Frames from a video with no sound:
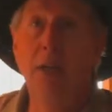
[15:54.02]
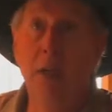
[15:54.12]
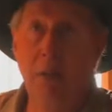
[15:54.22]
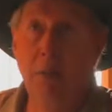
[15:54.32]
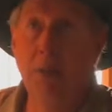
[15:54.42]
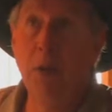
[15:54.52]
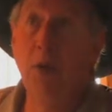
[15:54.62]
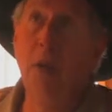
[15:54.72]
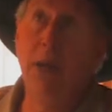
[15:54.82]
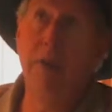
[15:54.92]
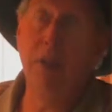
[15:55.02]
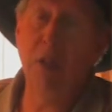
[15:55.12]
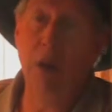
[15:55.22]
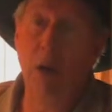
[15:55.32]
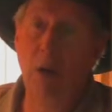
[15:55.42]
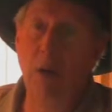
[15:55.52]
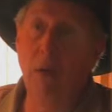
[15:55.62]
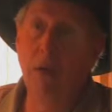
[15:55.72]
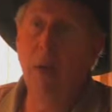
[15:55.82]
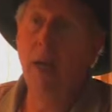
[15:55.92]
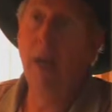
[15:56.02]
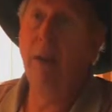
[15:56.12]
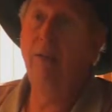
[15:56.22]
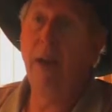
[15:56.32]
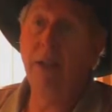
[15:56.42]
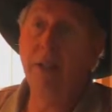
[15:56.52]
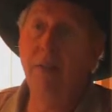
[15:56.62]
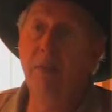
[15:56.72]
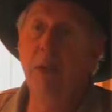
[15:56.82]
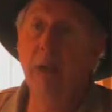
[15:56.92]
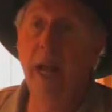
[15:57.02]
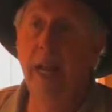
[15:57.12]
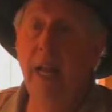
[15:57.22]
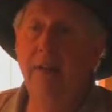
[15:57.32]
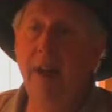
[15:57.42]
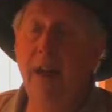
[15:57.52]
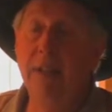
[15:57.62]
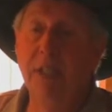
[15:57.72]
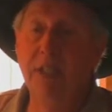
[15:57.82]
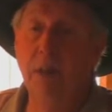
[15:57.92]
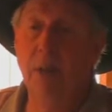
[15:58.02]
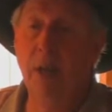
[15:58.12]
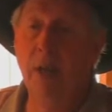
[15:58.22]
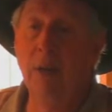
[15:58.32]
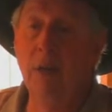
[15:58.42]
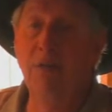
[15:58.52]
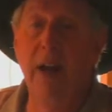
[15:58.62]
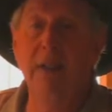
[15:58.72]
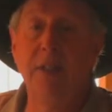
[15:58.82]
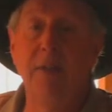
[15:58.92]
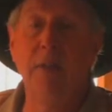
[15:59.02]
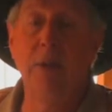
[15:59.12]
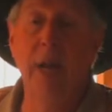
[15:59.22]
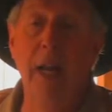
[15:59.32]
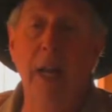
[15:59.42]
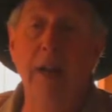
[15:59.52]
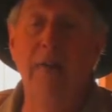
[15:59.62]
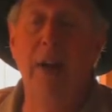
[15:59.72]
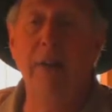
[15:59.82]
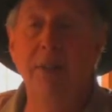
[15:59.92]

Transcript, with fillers: Cuba, Missouri, give us a call at 573 885 6300, 573 885